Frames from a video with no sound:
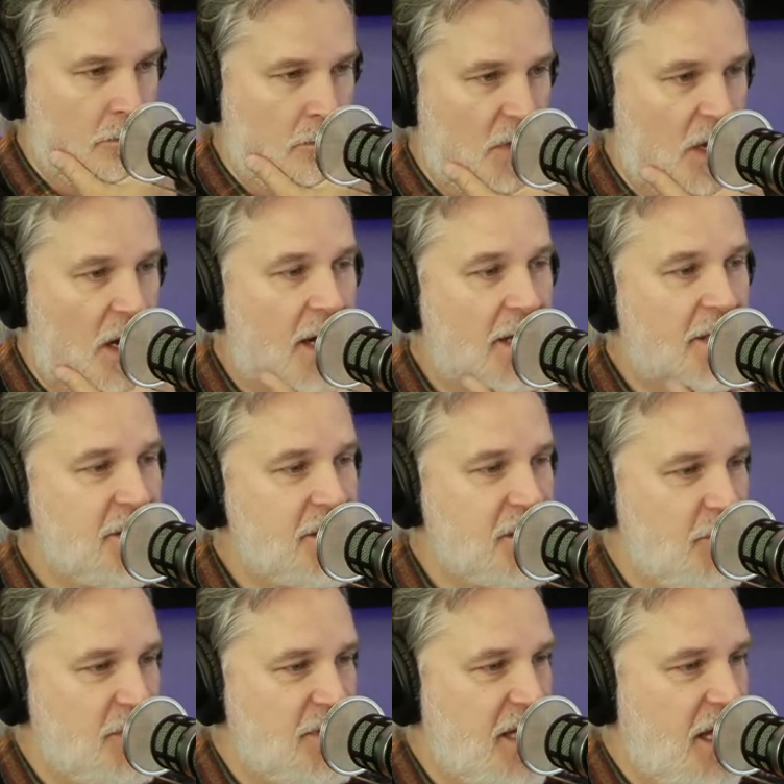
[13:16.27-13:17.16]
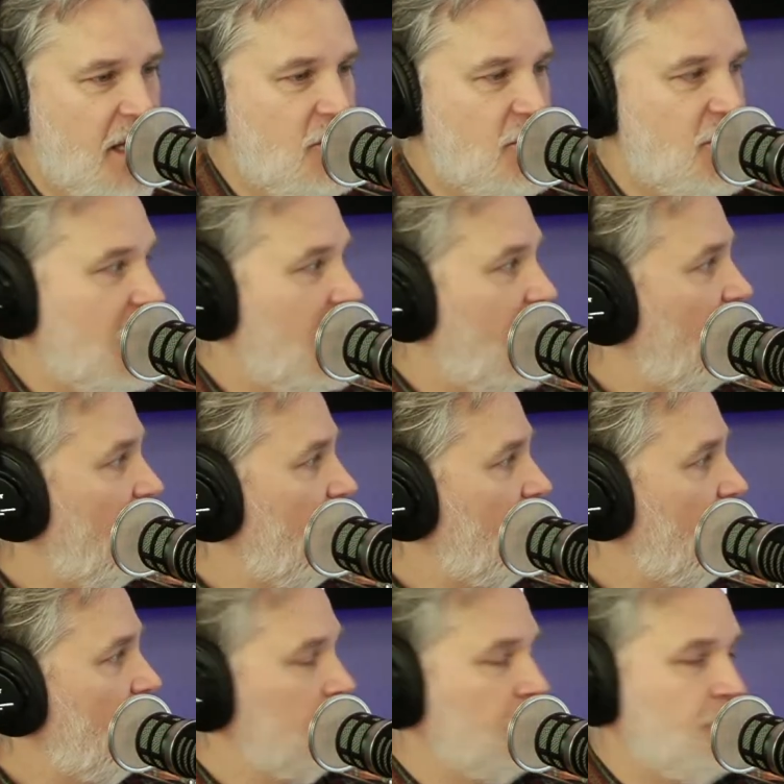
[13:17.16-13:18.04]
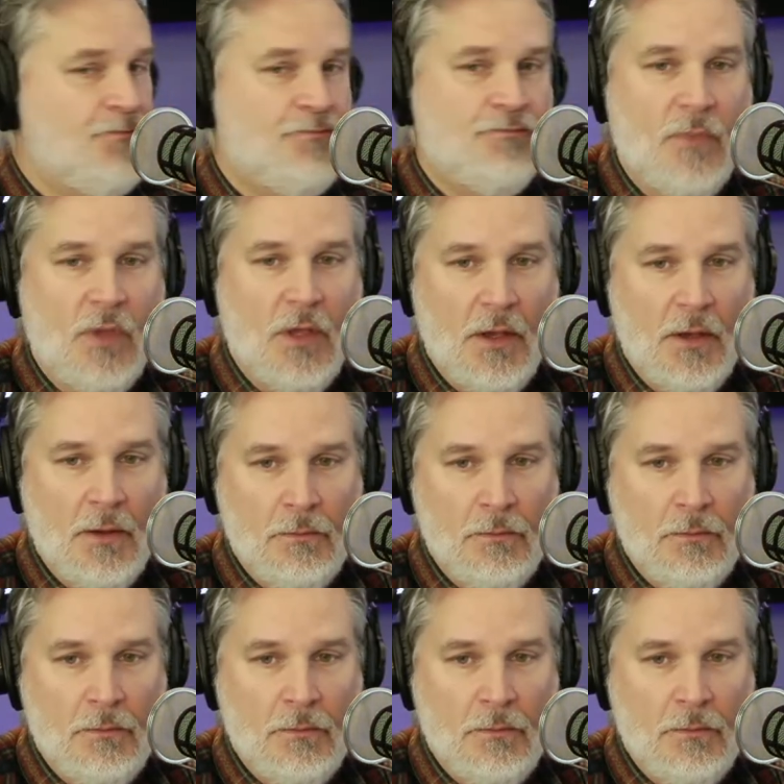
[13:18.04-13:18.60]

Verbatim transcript: Unsubstantiated. Mm -hmm. Yeah.